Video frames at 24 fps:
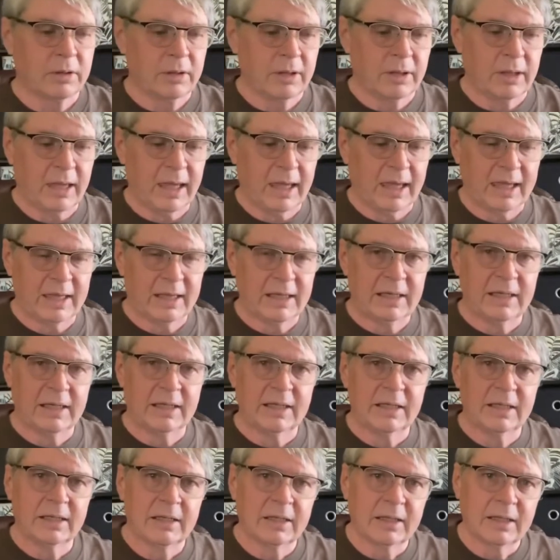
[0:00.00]
Handy.
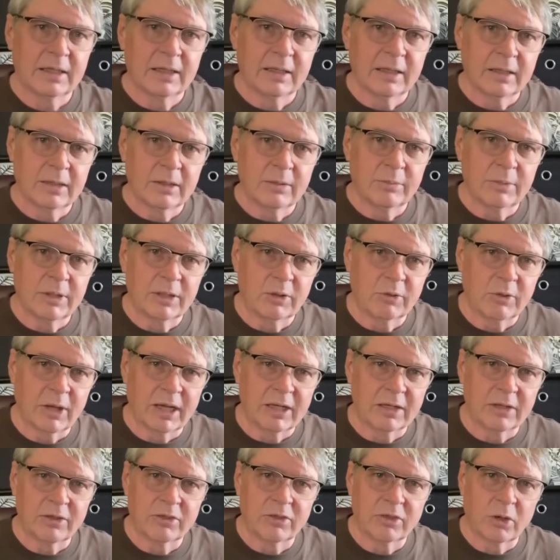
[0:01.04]
Be great
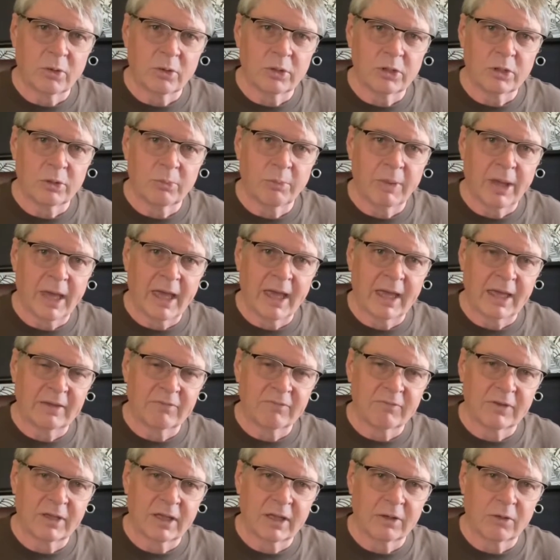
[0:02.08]
to throw in your bag if
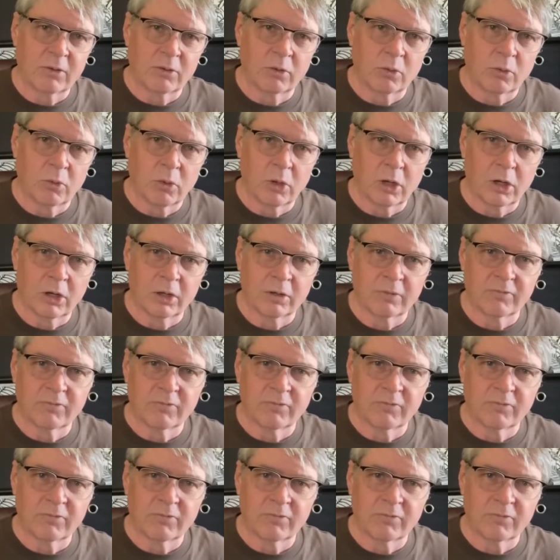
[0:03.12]
you got to go to work,